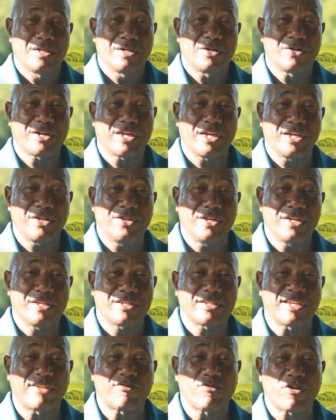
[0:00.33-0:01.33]
Okay, the
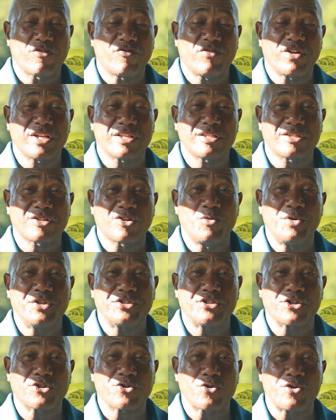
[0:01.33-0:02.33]
Seven Rivers
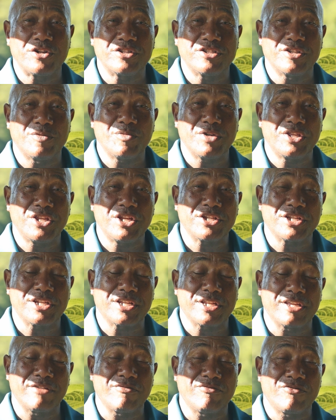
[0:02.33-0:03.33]
Community Tourism
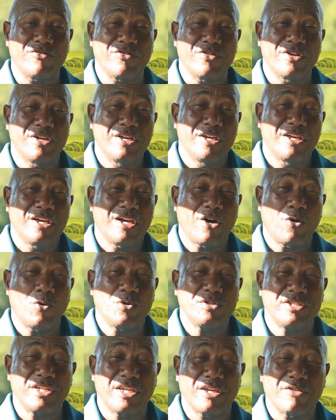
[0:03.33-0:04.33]
Initiative, I
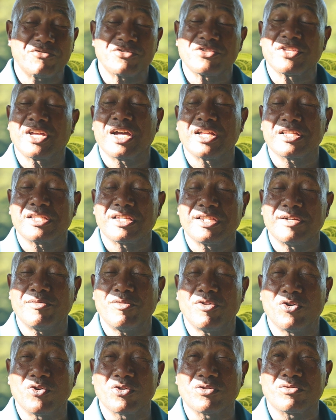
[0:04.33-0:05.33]
would say have started
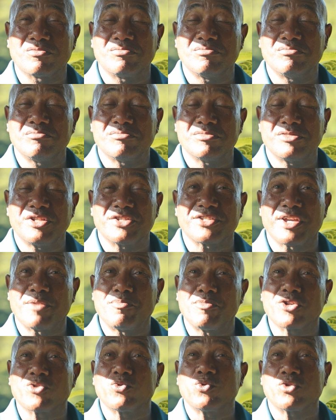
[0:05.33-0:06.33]
about
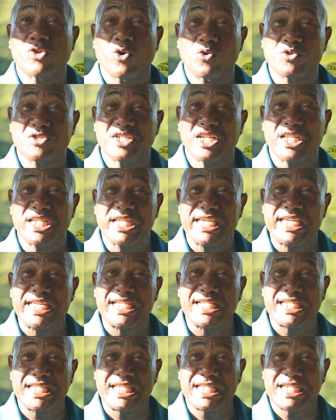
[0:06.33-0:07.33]
December
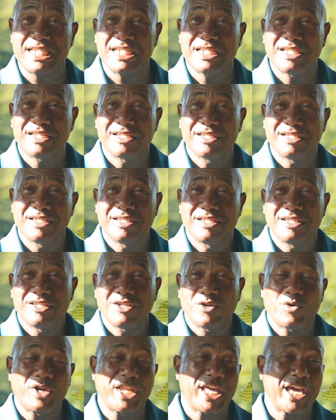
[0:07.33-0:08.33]
2018
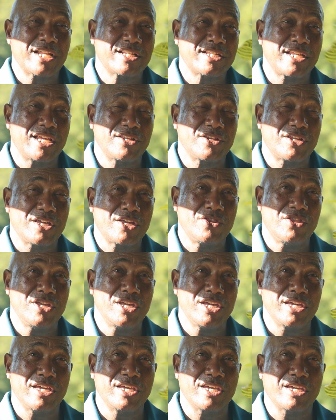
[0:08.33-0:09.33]
when I attended
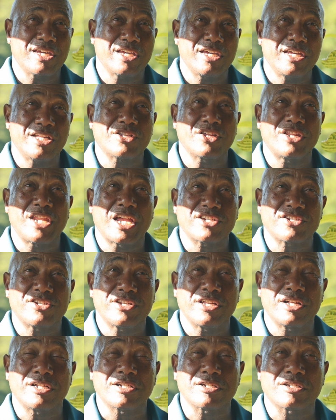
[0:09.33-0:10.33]
the
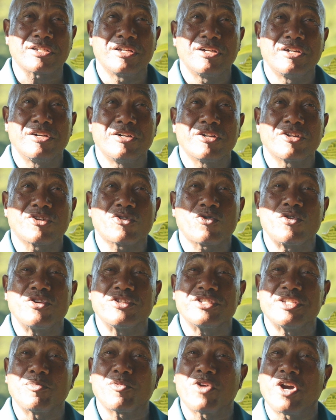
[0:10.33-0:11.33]
International
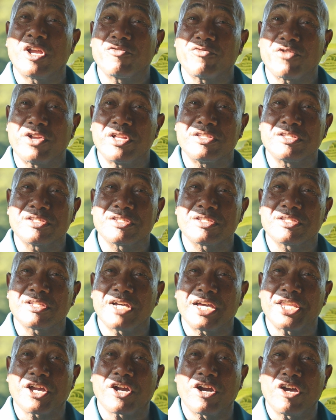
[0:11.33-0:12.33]
Tourism Conference
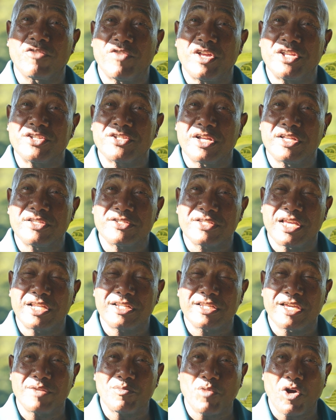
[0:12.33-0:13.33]
at the Convention
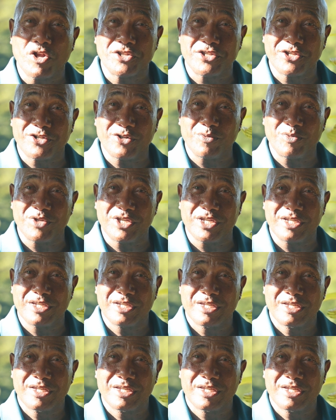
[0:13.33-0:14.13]
Center in Montego Bay.